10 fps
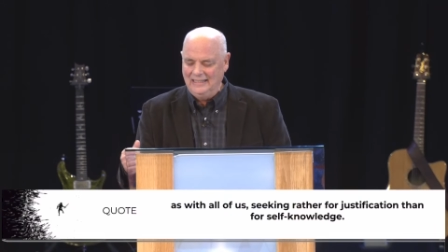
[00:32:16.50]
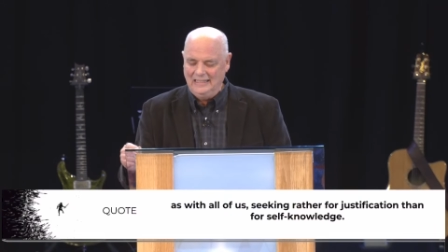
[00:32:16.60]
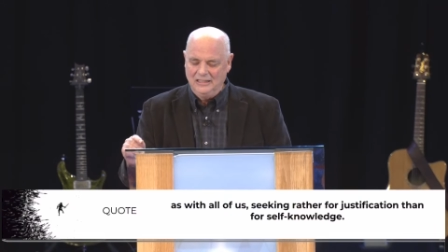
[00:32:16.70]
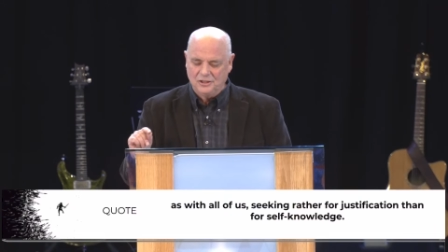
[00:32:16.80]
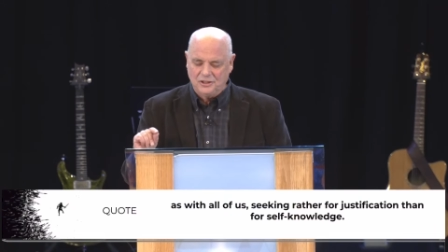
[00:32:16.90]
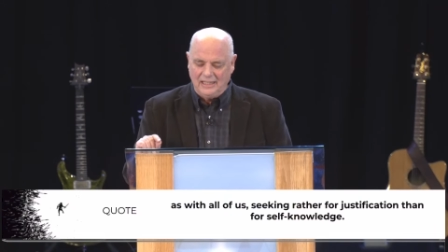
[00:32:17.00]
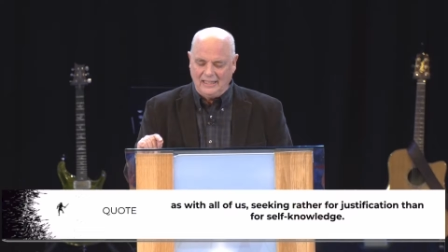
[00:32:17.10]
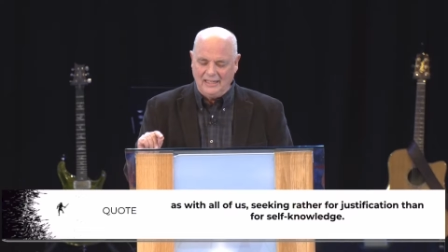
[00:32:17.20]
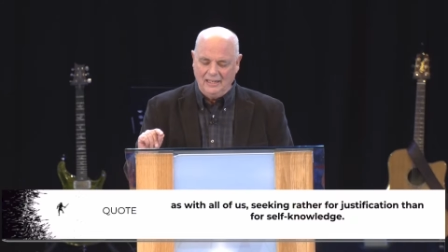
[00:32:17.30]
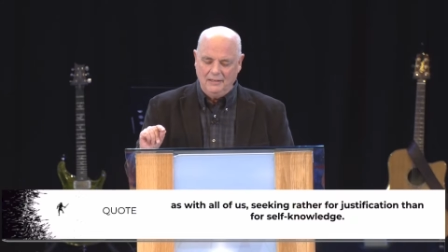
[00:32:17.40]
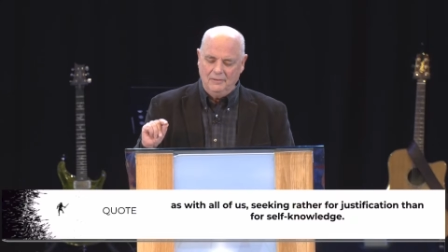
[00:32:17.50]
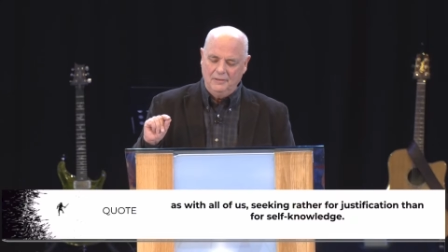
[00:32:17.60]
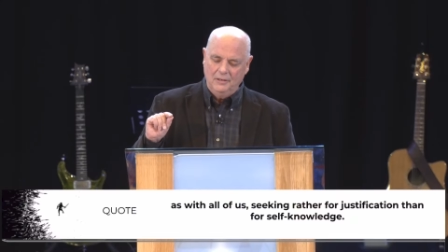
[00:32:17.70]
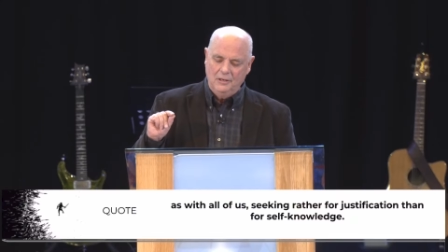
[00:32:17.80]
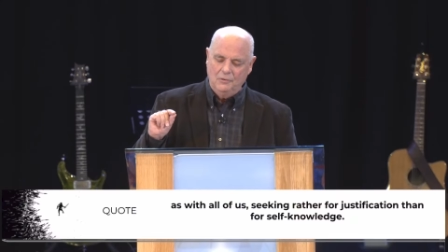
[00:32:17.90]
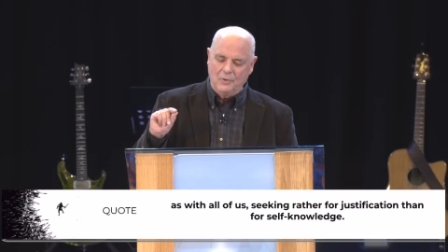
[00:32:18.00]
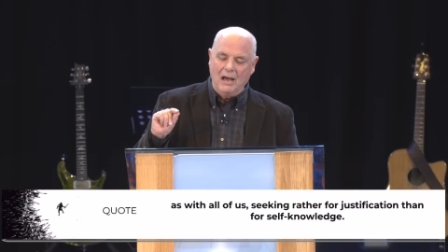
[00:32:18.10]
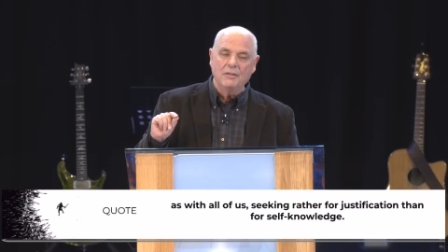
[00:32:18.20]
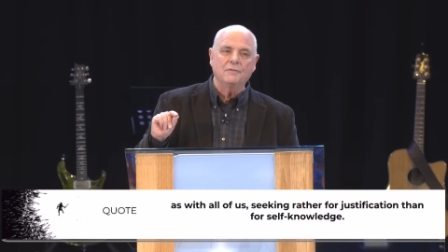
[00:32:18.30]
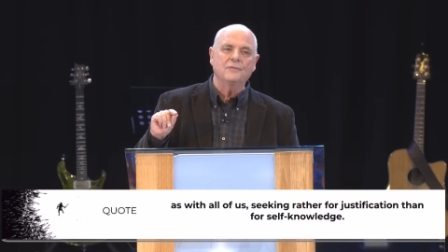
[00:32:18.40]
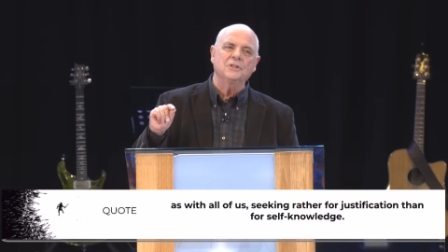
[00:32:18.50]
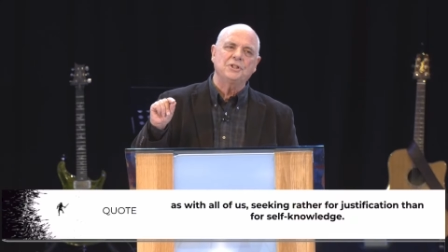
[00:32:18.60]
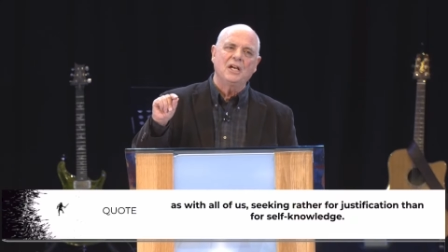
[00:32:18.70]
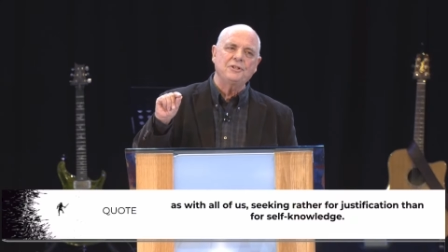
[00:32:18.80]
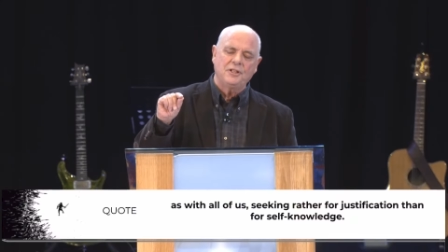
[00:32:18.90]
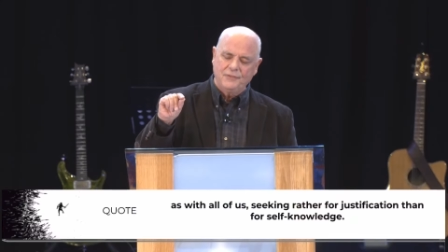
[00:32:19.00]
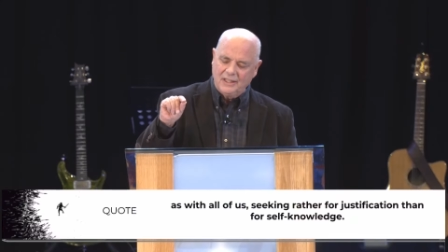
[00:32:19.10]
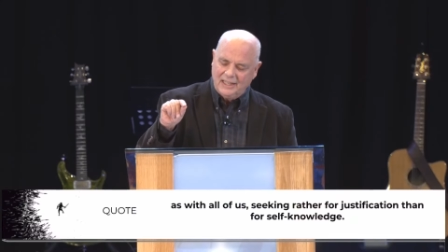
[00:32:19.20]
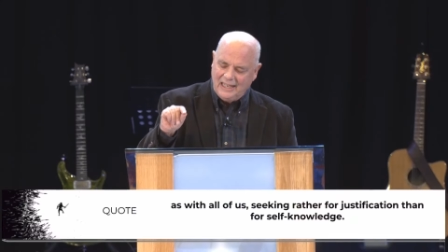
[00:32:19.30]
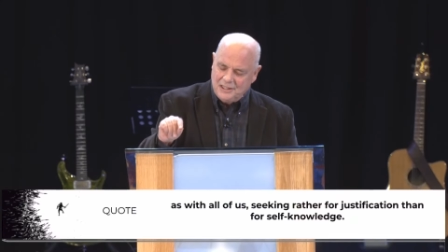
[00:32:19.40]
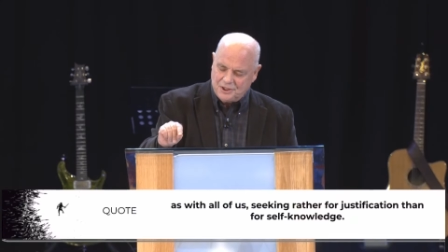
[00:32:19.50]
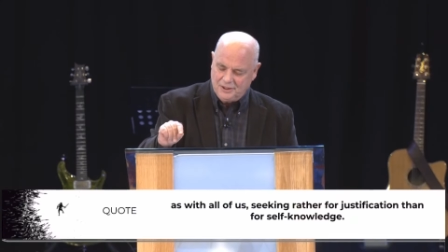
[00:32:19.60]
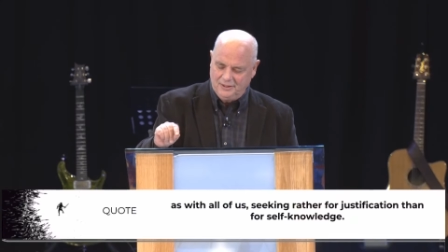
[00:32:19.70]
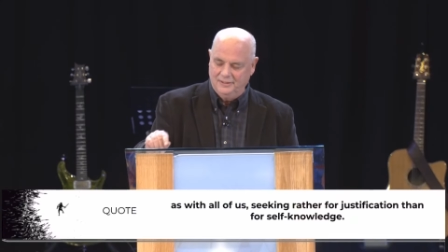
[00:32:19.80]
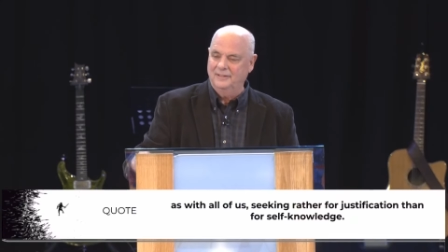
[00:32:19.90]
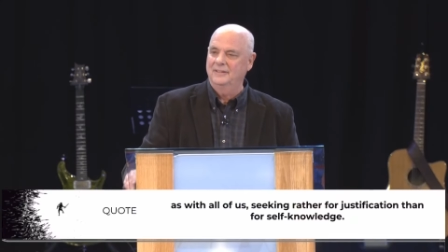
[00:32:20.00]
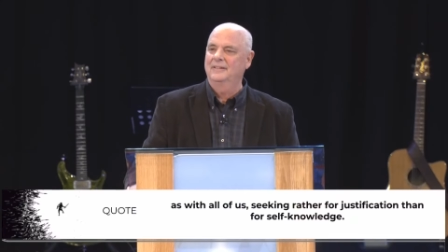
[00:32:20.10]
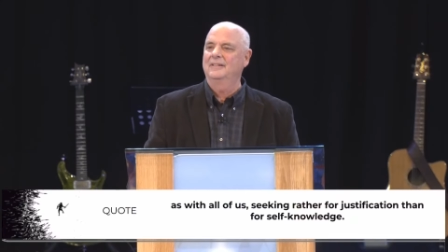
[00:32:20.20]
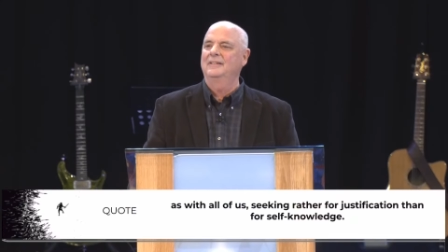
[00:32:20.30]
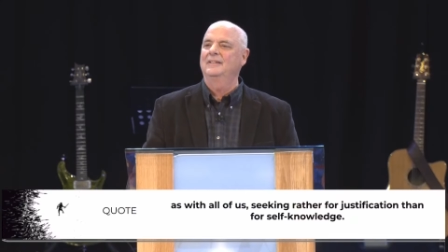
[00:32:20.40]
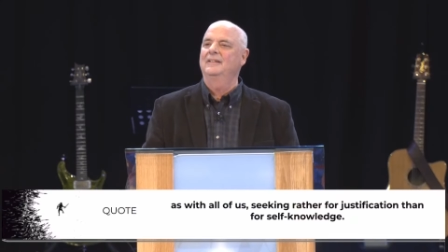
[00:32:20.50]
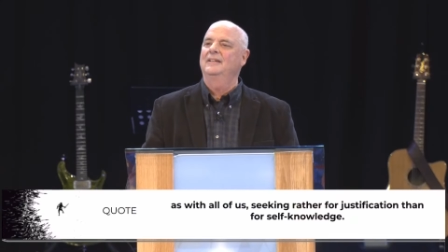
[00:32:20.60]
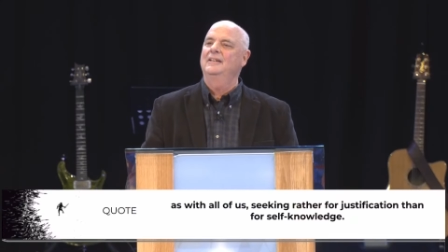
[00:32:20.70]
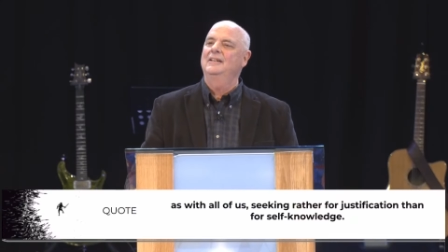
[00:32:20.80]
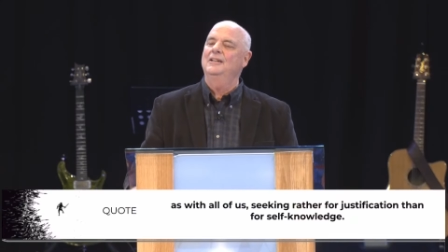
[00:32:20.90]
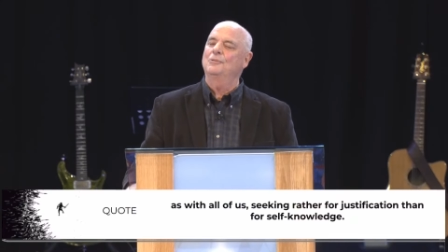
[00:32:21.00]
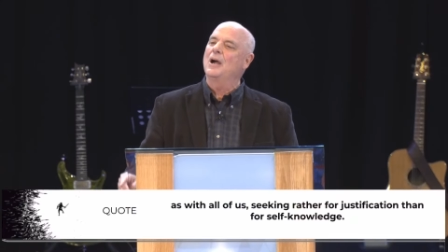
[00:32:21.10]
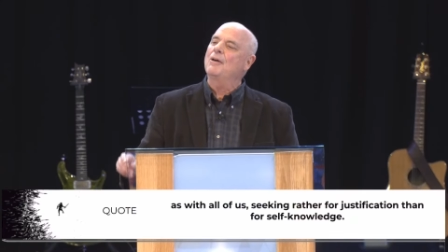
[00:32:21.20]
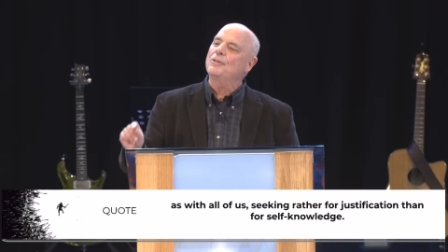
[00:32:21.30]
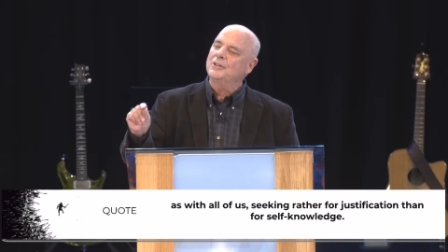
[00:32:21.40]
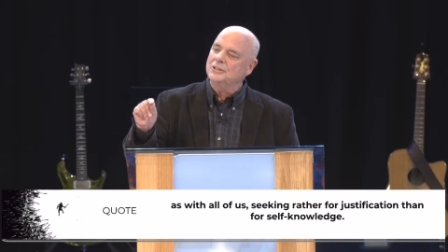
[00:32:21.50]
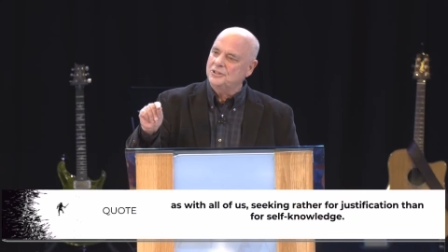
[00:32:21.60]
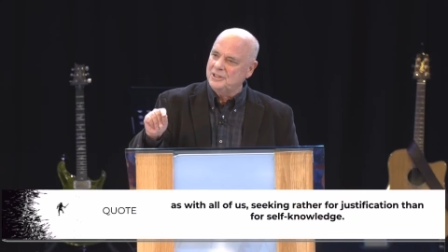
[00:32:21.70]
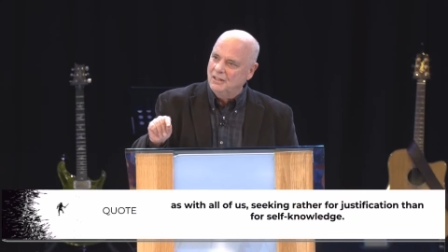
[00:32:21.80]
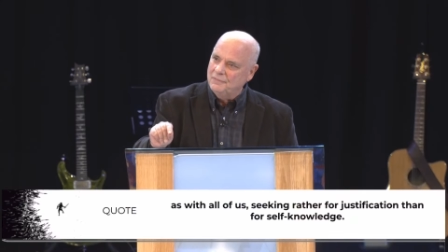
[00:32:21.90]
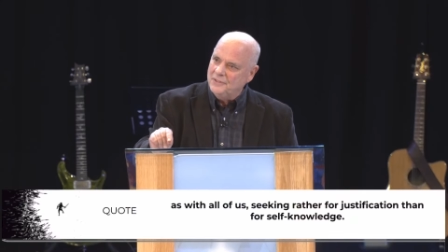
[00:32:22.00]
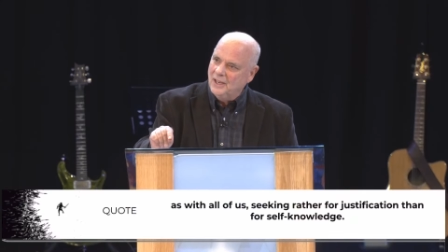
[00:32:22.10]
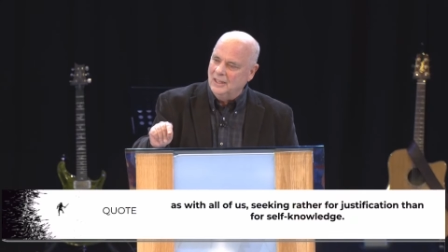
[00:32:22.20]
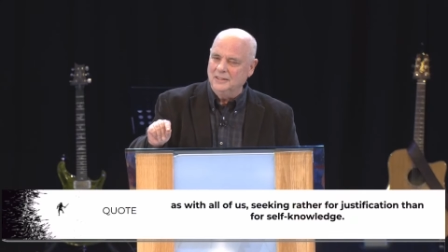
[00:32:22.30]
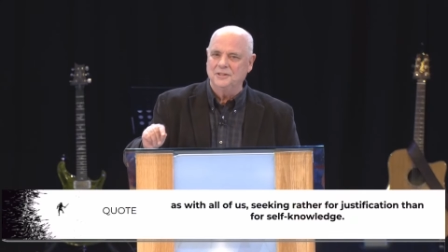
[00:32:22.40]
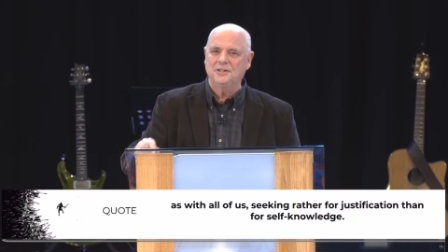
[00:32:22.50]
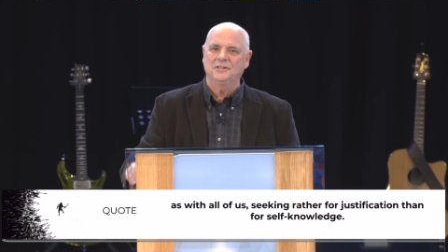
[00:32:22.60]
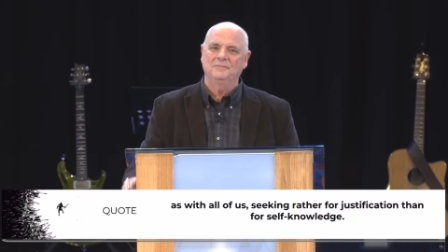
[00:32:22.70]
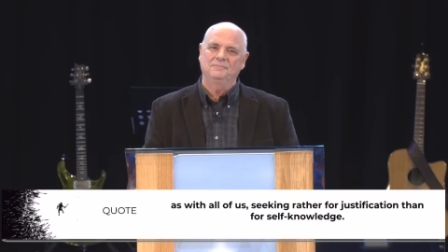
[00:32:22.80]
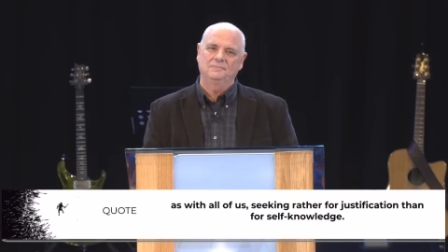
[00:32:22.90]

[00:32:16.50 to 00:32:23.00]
seeking rather for justification rather than self knowledge.